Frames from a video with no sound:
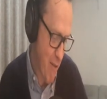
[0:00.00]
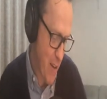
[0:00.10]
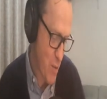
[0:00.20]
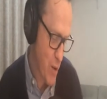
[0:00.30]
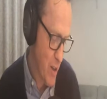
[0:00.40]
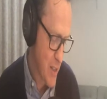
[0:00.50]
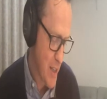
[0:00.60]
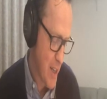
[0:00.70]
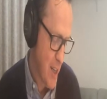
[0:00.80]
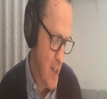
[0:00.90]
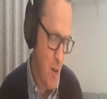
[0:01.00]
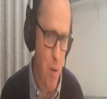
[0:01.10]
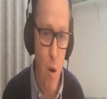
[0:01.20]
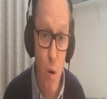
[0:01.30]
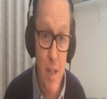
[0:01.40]
around the world.
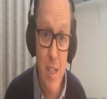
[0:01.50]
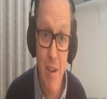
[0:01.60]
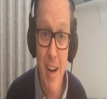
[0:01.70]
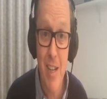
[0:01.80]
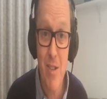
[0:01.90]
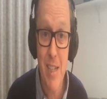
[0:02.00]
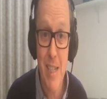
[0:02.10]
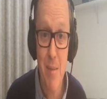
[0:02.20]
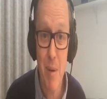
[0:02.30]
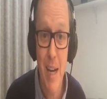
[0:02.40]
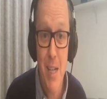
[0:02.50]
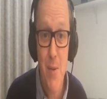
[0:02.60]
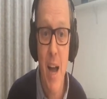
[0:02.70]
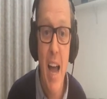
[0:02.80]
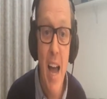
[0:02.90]
Poland's a very interesting
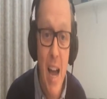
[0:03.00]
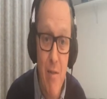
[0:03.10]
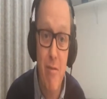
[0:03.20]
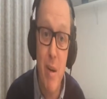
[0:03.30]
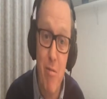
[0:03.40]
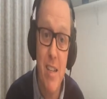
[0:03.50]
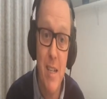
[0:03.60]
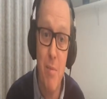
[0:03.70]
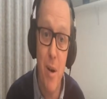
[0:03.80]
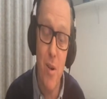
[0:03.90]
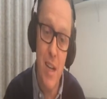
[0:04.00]
place where every prison in Poland